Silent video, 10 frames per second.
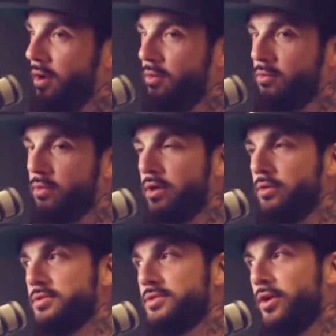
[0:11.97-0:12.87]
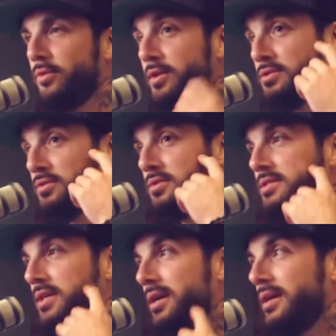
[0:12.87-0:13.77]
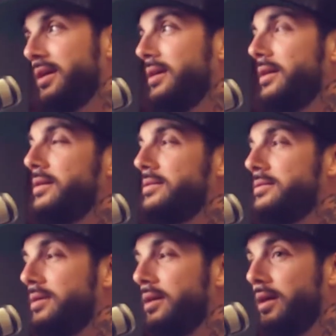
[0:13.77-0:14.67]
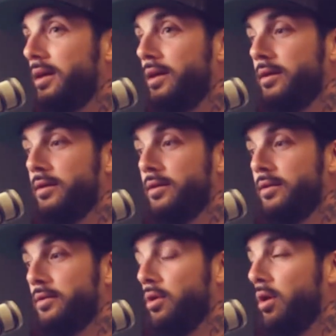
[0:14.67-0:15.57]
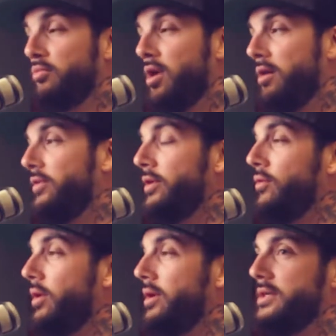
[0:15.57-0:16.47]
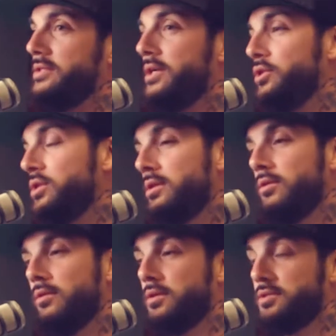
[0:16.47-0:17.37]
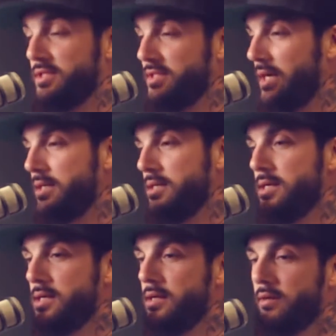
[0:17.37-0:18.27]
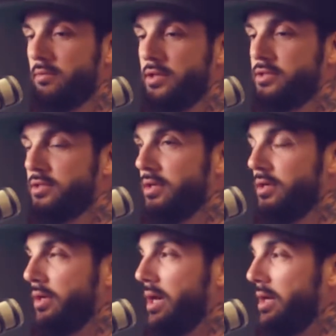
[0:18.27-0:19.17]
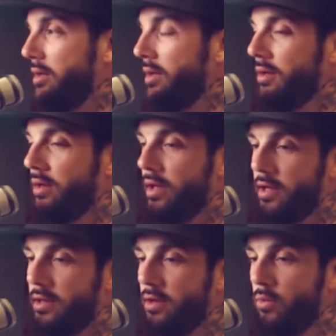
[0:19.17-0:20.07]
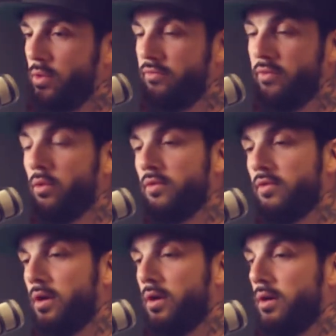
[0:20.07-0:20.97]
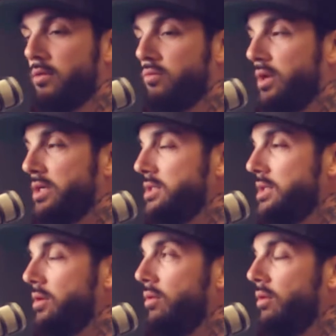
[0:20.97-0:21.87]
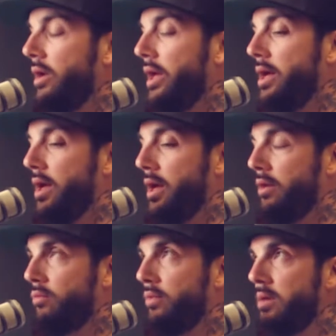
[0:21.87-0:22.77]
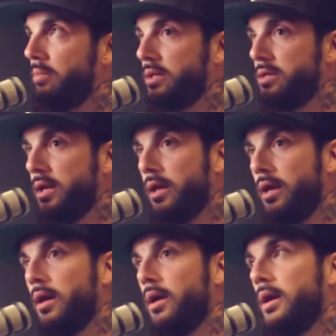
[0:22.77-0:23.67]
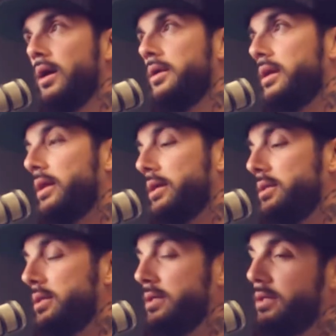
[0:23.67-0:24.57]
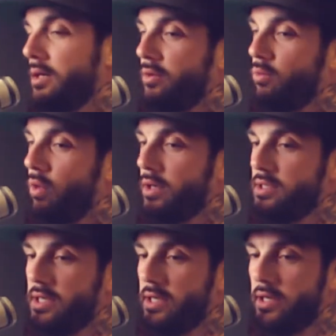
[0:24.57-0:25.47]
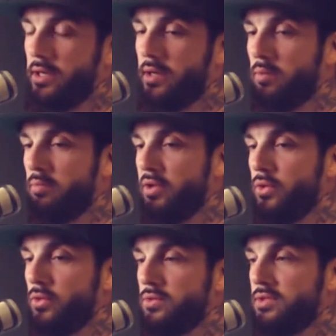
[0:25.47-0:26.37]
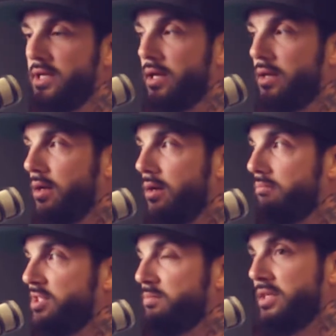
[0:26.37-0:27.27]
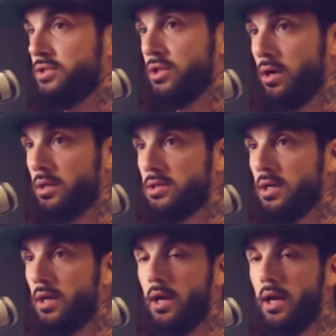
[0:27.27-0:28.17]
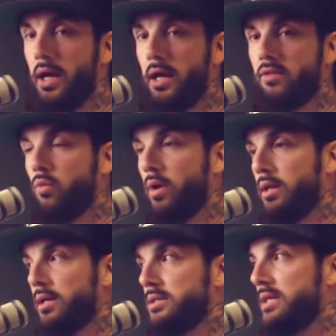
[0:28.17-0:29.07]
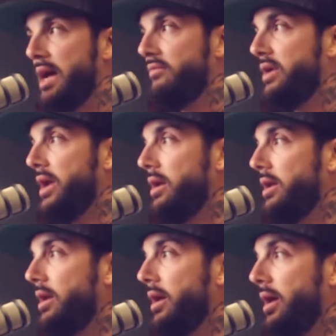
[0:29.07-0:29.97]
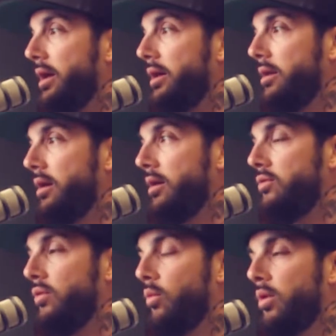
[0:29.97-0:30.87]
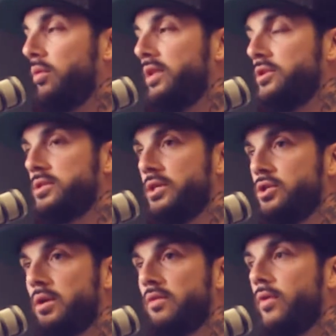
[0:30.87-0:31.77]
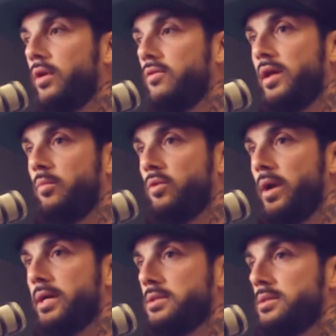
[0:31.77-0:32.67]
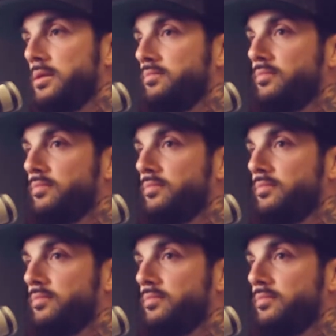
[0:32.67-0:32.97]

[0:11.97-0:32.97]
Rain Coast Dog Rescue Society is a nonprofit organization, a society registered here in Canada, and we focus on rescuing and rehabilitating neglected, unwanted, abused, and misplaced dogs, as well as advocating and doing work with legislation as far as animal rights.